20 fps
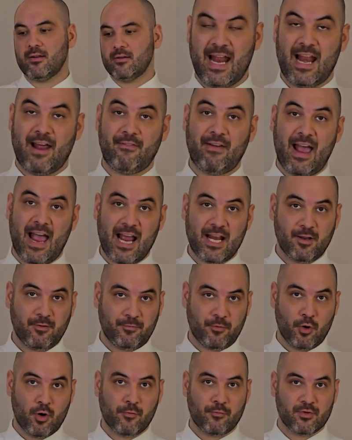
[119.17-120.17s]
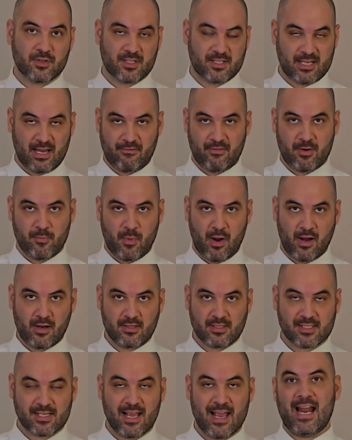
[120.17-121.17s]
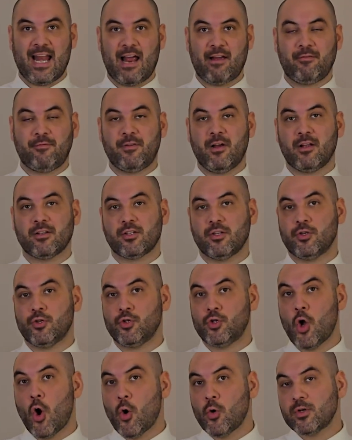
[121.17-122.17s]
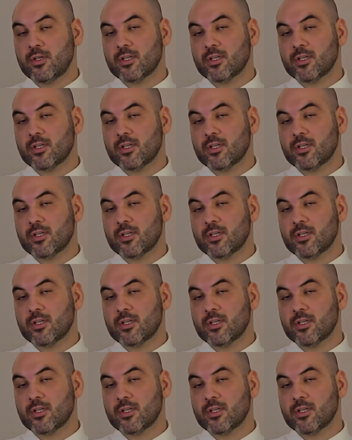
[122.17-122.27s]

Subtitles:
and I've had the phone for 7 months and I've felt no